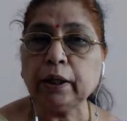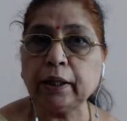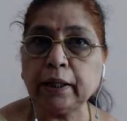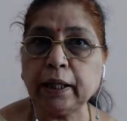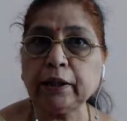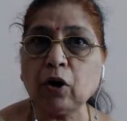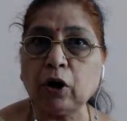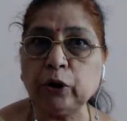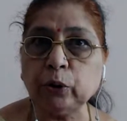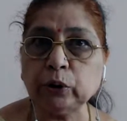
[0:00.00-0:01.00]
create
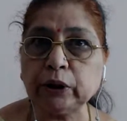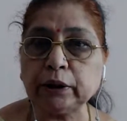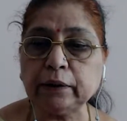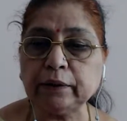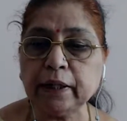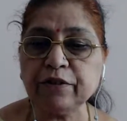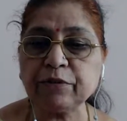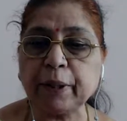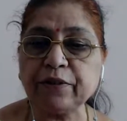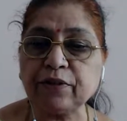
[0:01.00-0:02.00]
or do certain things
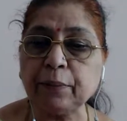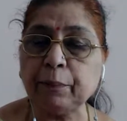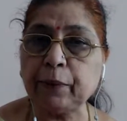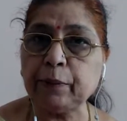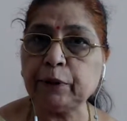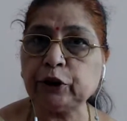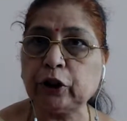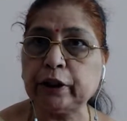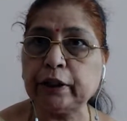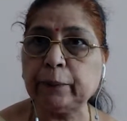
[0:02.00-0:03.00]
by simple
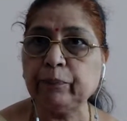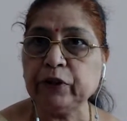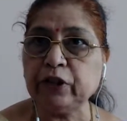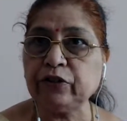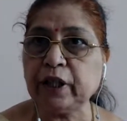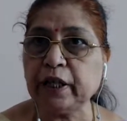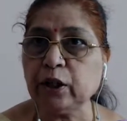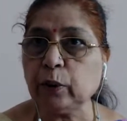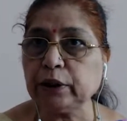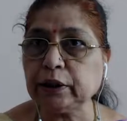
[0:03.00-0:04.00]
majority. Is there any
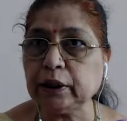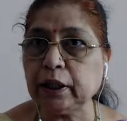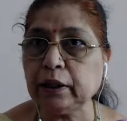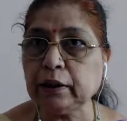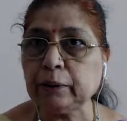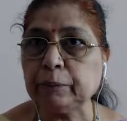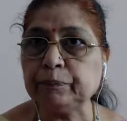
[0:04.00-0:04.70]
question here?